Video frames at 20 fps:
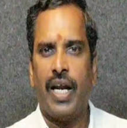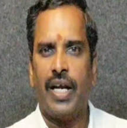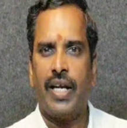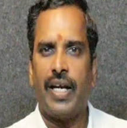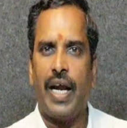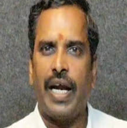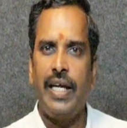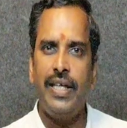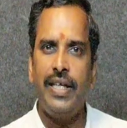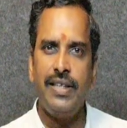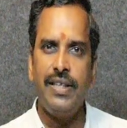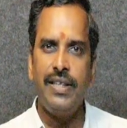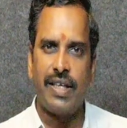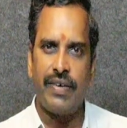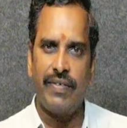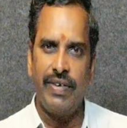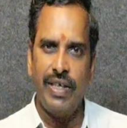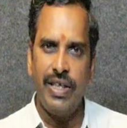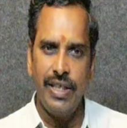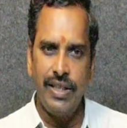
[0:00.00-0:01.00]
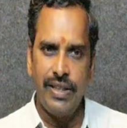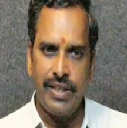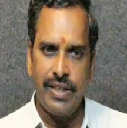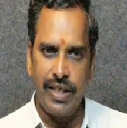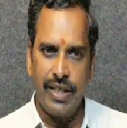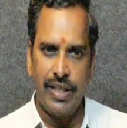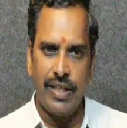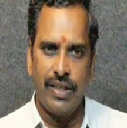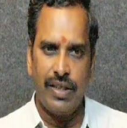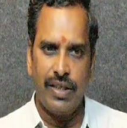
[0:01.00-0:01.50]

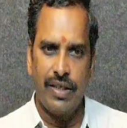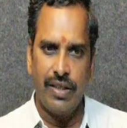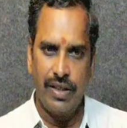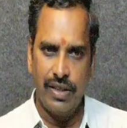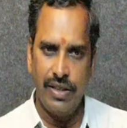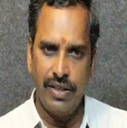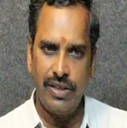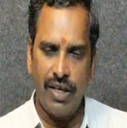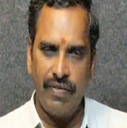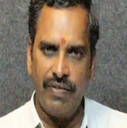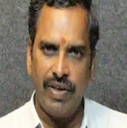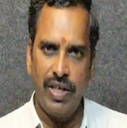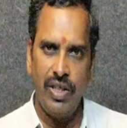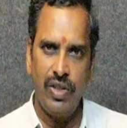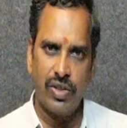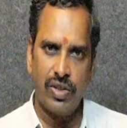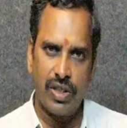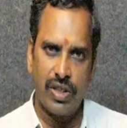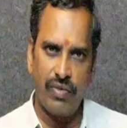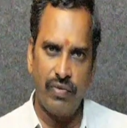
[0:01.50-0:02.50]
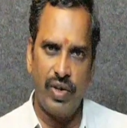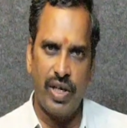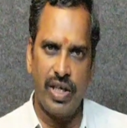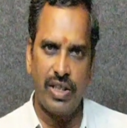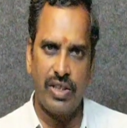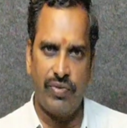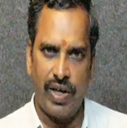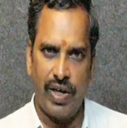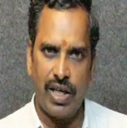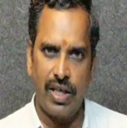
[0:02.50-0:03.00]
1973, this is evolution
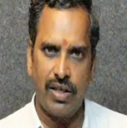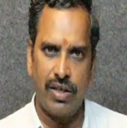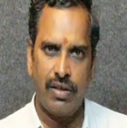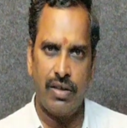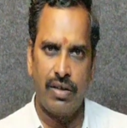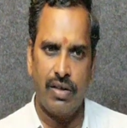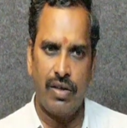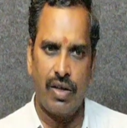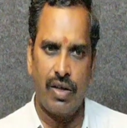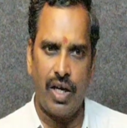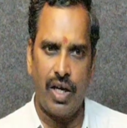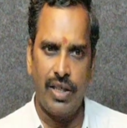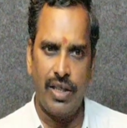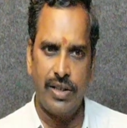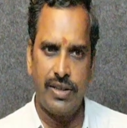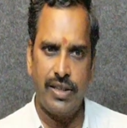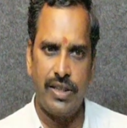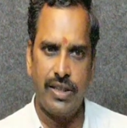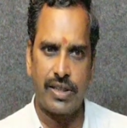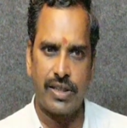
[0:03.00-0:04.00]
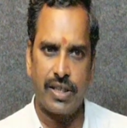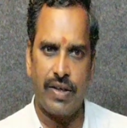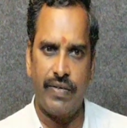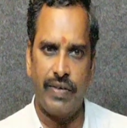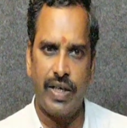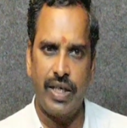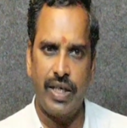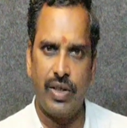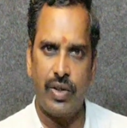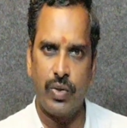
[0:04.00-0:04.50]
phase 1, knowledge
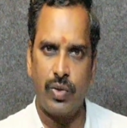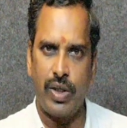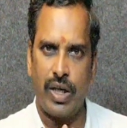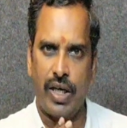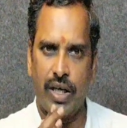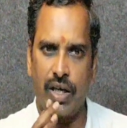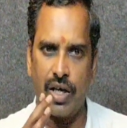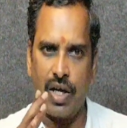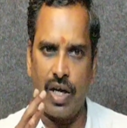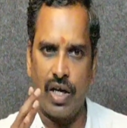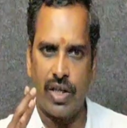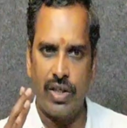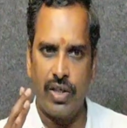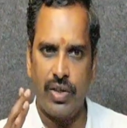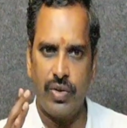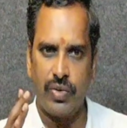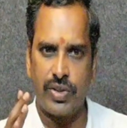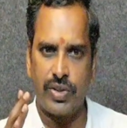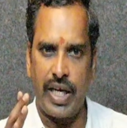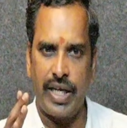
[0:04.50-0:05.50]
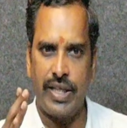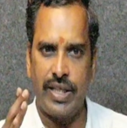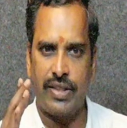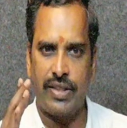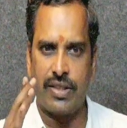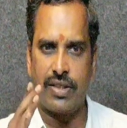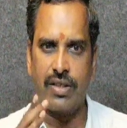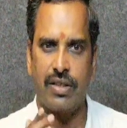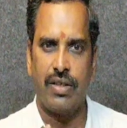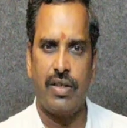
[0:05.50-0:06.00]
discovery to the cognitive
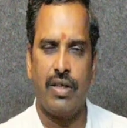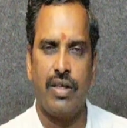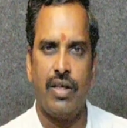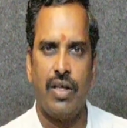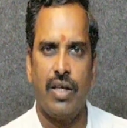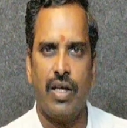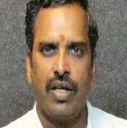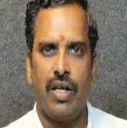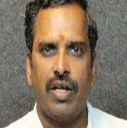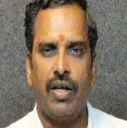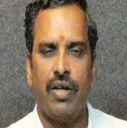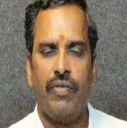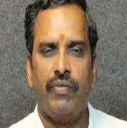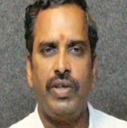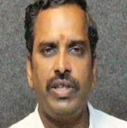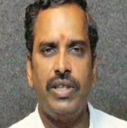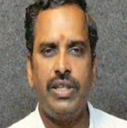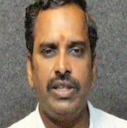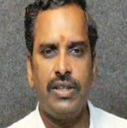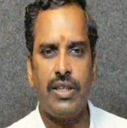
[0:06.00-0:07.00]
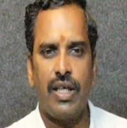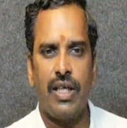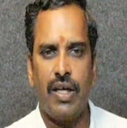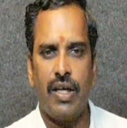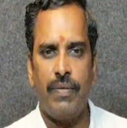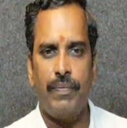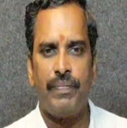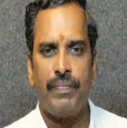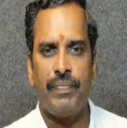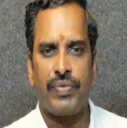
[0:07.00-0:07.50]
science, which is
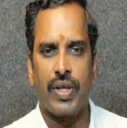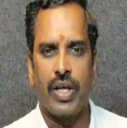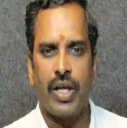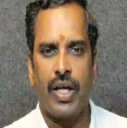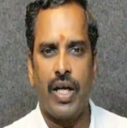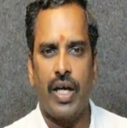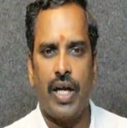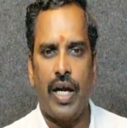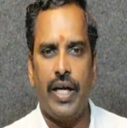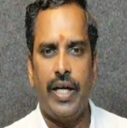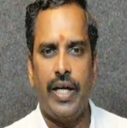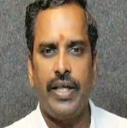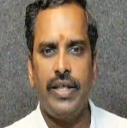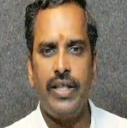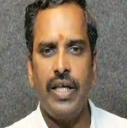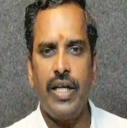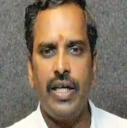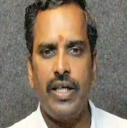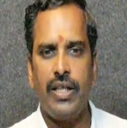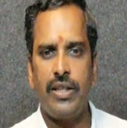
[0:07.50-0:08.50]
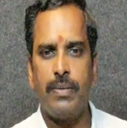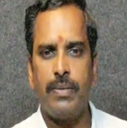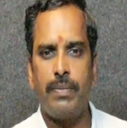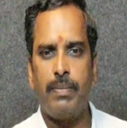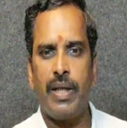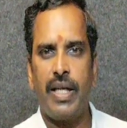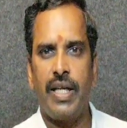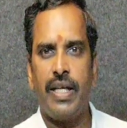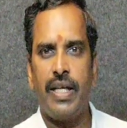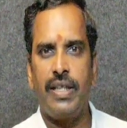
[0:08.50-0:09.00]
a
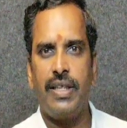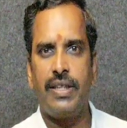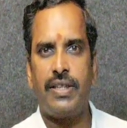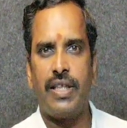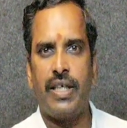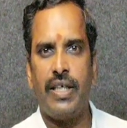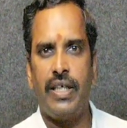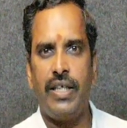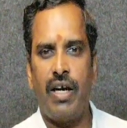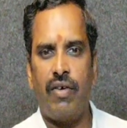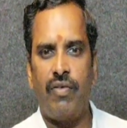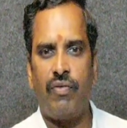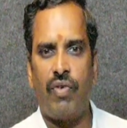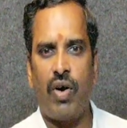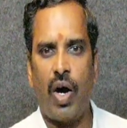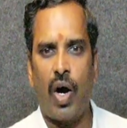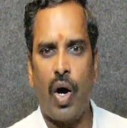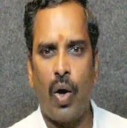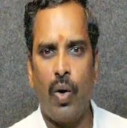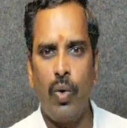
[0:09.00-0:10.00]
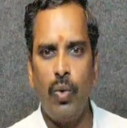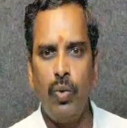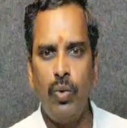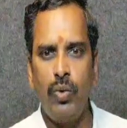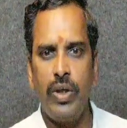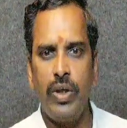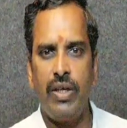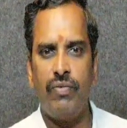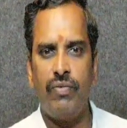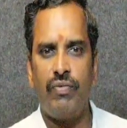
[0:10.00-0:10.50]
interdisciplinary study of
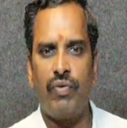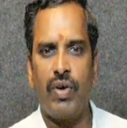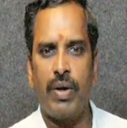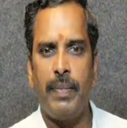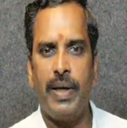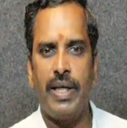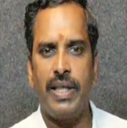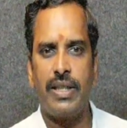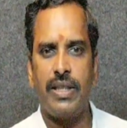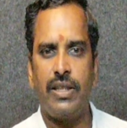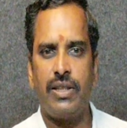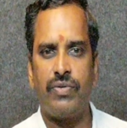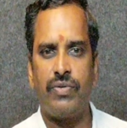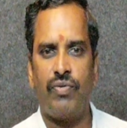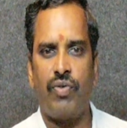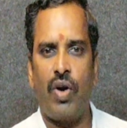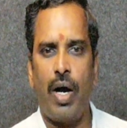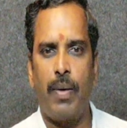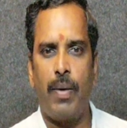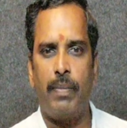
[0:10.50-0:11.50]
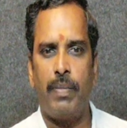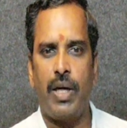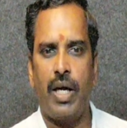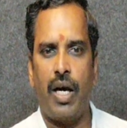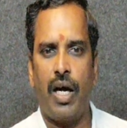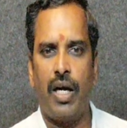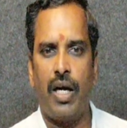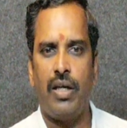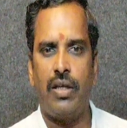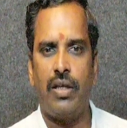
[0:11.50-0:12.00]
how information is formed
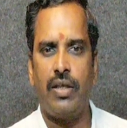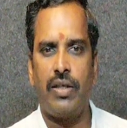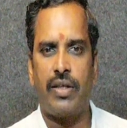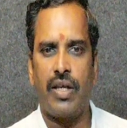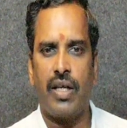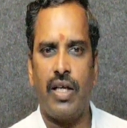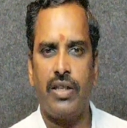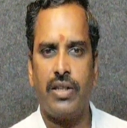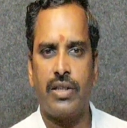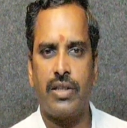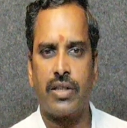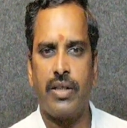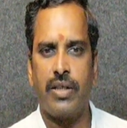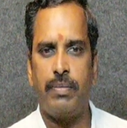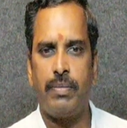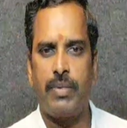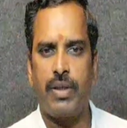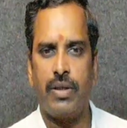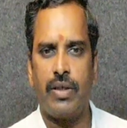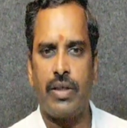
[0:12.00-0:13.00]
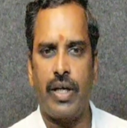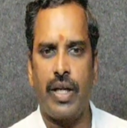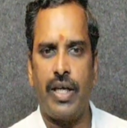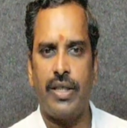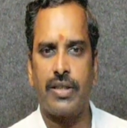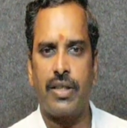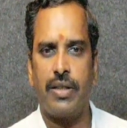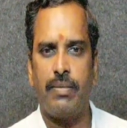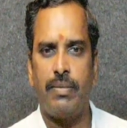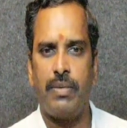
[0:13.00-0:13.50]
and
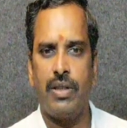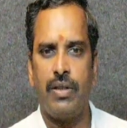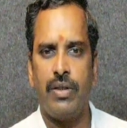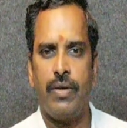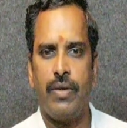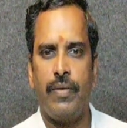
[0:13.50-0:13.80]
transcribed